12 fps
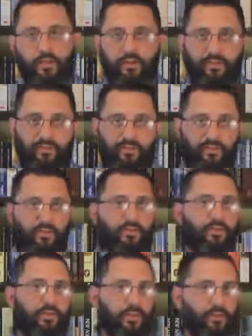You know, the
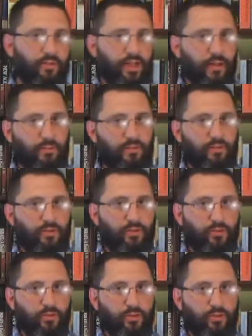first thing that will happen to
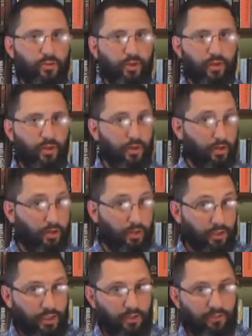you when you are
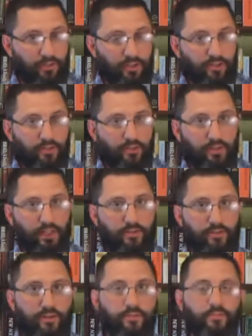convinced of
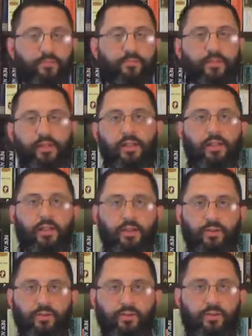atheism,
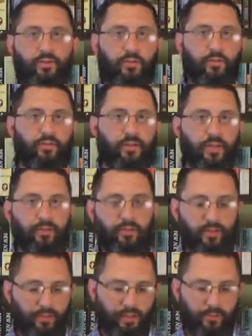you'll start to do things that
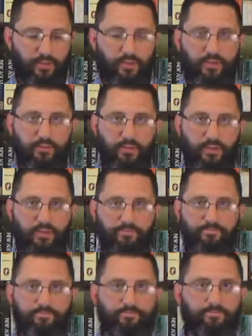are condemned in this book.
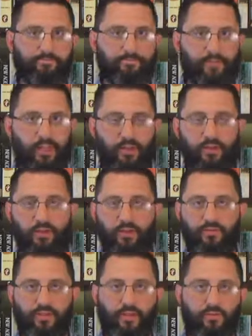
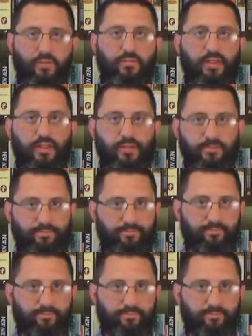Don't even tell me about it.